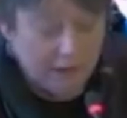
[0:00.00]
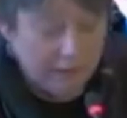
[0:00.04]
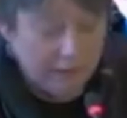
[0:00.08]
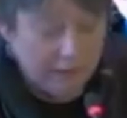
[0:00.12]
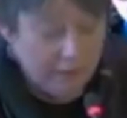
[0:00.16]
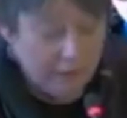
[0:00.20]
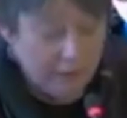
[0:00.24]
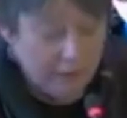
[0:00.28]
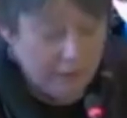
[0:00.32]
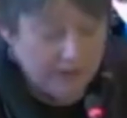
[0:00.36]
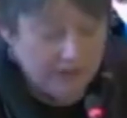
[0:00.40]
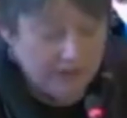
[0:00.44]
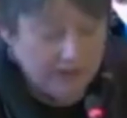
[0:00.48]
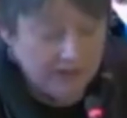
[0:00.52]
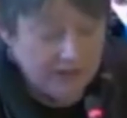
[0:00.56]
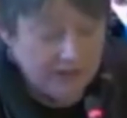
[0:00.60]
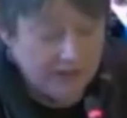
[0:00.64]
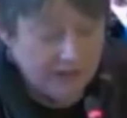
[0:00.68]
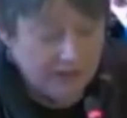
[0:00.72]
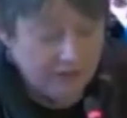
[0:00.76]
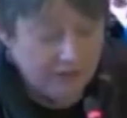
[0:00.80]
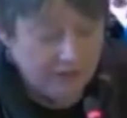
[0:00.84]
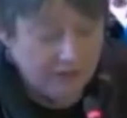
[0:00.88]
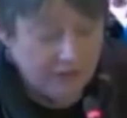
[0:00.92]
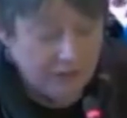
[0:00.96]
Policy
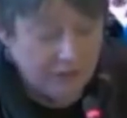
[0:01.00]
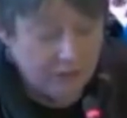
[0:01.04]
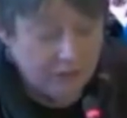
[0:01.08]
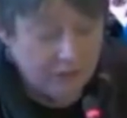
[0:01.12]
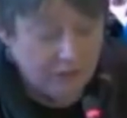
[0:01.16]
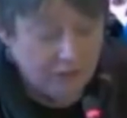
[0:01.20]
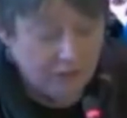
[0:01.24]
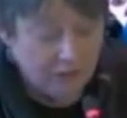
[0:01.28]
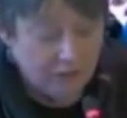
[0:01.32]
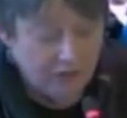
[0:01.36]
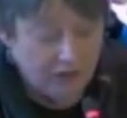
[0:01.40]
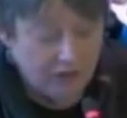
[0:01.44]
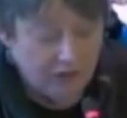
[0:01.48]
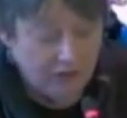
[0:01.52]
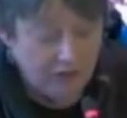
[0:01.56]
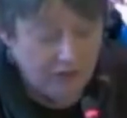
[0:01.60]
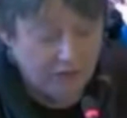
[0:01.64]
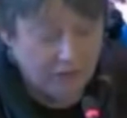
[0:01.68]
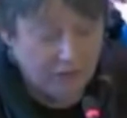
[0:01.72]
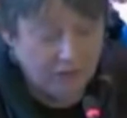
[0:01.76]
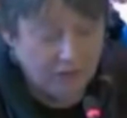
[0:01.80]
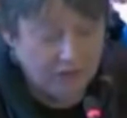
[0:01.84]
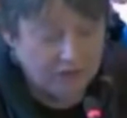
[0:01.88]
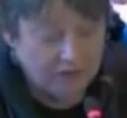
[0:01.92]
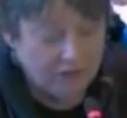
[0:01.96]
Environment 5,
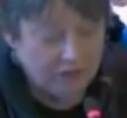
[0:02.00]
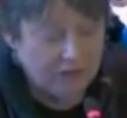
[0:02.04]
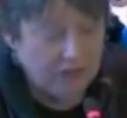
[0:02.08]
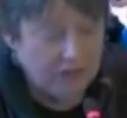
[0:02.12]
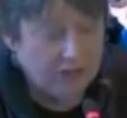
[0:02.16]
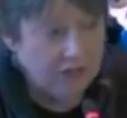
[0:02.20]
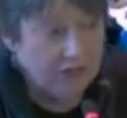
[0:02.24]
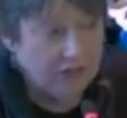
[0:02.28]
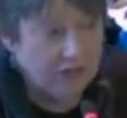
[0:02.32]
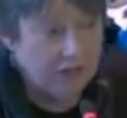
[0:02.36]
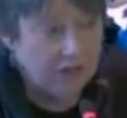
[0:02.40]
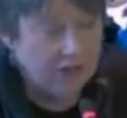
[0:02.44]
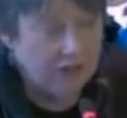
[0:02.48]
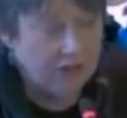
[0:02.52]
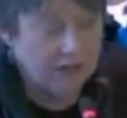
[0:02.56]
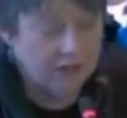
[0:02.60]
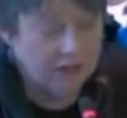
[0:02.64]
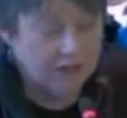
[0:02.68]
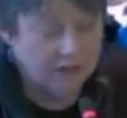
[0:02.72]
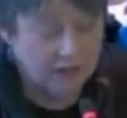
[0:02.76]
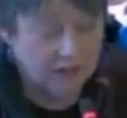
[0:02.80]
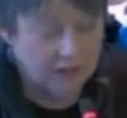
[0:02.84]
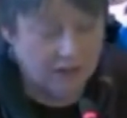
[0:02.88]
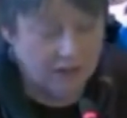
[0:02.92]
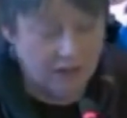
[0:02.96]
Conservation Areas.
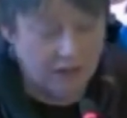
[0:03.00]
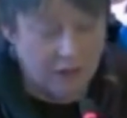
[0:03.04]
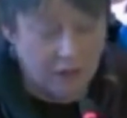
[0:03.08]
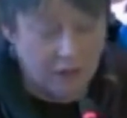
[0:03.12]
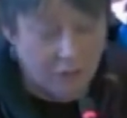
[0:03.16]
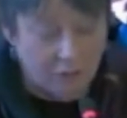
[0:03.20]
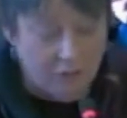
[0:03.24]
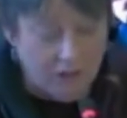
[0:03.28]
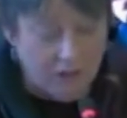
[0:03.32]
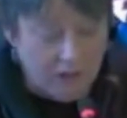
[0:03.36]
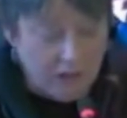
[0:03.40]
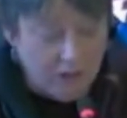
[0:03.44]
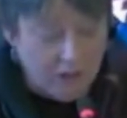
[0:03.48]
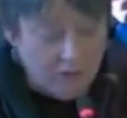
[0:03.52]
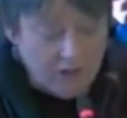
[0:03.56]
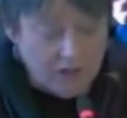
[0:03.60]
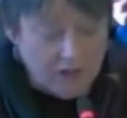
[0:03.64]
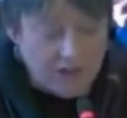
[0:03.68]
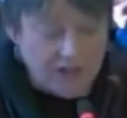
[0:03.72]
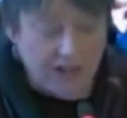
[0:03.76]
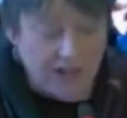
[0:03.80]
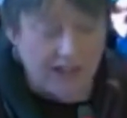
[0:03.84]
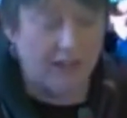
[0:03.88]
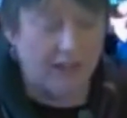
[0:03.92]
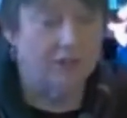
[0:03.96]
We community
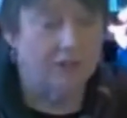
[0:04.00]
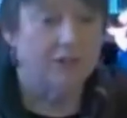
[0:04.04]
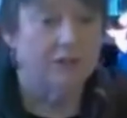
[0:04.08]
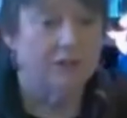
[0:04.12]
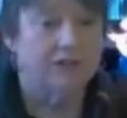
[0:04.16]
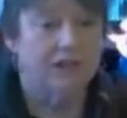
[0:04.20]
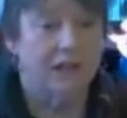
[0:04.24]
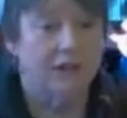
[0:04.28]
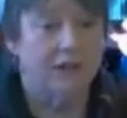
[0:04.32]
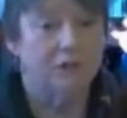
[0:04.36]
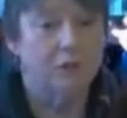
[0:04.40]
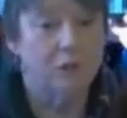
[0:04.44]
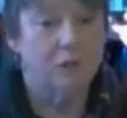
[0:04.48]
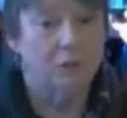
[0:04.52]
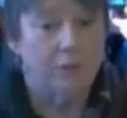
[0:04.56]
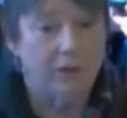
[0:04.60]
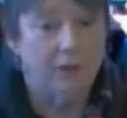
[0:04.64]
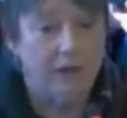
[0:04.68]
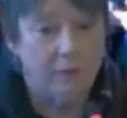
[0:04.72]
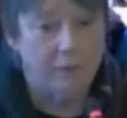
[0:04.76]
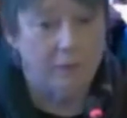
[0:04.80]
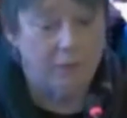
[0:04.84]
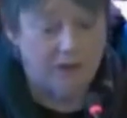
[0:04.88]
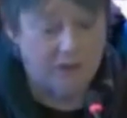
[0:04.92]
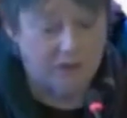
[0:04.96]
councils have to abide
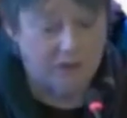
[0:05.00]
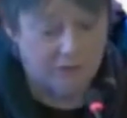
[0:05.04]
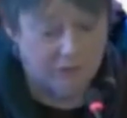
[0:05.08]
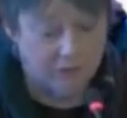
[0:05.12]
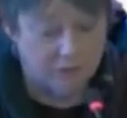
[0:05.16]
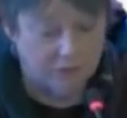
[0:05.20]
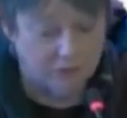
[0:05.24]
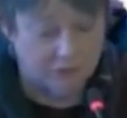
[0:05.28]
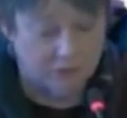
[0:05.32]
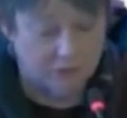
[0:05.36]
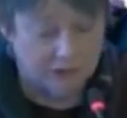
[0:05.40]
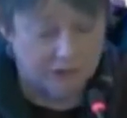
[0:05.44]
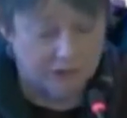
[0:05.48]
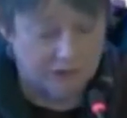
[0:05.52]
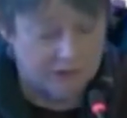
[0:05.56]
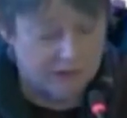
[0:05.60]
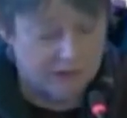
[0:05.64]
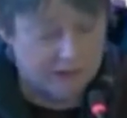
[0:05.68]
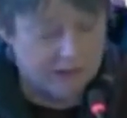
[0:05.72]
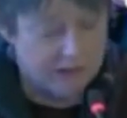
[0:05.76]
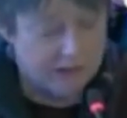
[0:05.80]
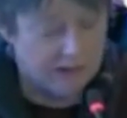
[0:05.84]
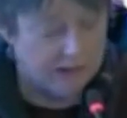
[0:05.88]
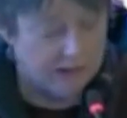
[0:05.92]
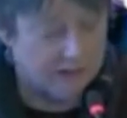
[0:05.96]
by the rules,
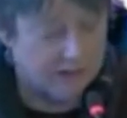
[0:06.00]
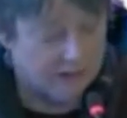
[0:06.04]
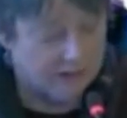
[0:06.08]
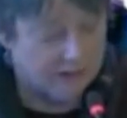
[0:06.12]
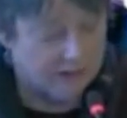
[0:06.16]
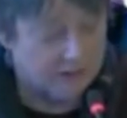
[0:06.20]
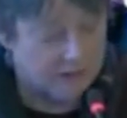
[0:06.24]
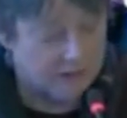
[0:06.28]
and others,